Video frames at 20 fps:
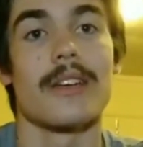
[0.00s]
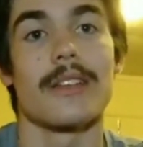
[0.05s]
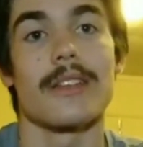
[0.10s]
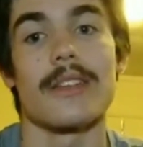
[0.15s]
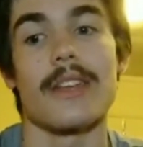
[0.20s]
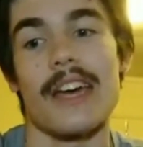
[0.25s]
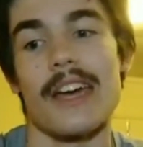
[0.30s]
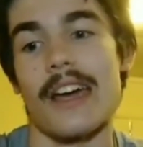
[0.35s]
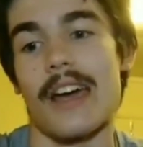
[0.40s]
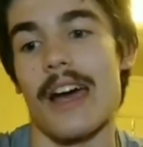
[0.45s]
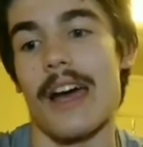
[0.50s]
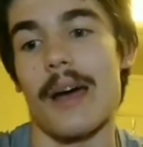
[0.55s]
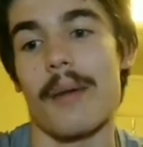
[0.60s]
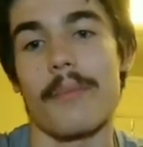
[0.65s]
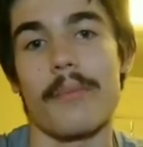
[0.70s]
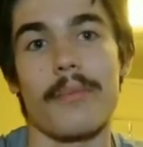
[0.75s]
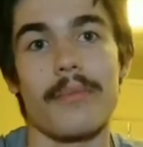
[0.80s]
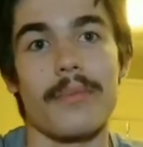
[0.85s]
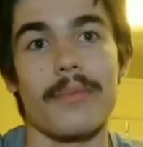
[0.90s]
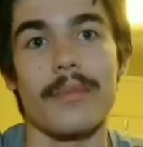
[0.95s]
that
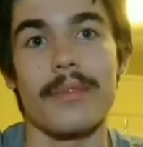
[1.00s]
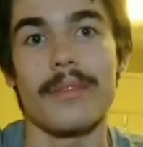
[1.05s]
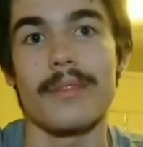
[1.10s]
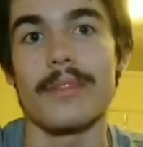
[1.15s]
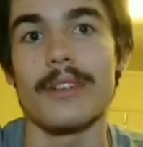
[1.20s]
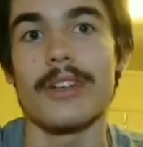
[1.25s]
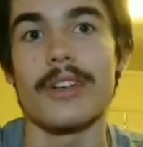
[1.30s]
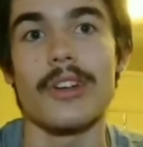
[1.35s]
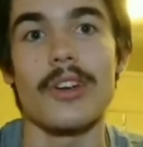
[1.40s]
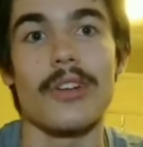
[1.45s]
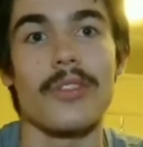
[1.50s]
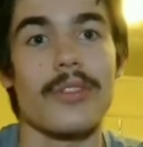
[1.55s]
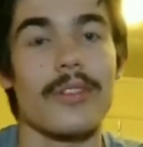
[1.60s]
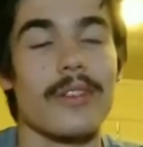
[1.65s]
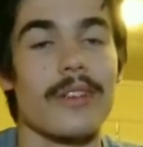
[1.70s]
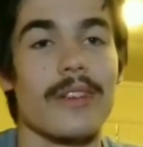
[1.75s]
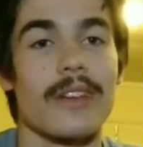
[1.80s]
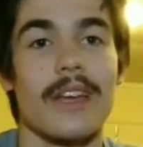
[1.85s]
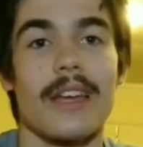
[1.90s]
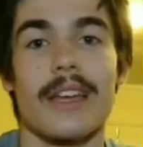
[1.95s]
I'm, you know,
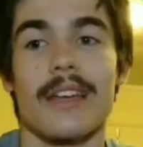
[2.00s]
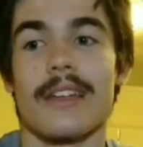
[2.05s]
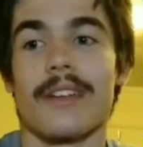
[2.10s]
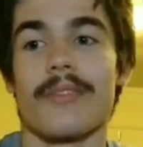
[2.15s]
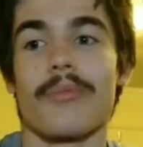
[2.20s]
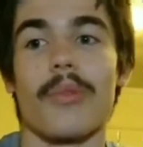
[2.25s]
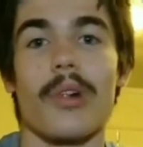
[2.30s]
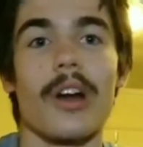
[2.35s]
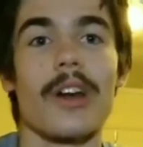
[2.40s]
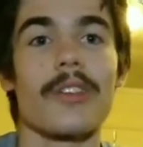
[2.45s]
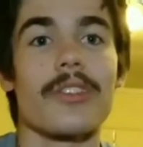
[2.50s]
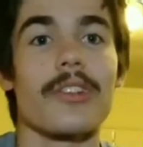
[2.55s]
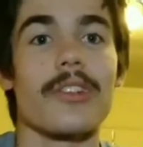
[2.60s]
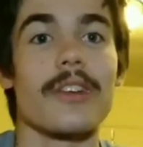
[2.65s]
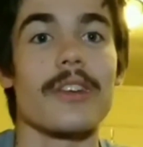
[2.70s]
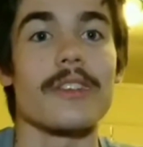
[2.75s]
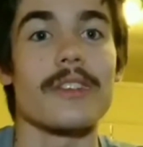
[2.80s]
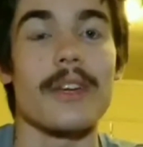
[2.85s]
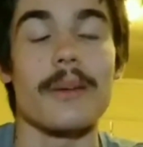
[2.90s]
worthless.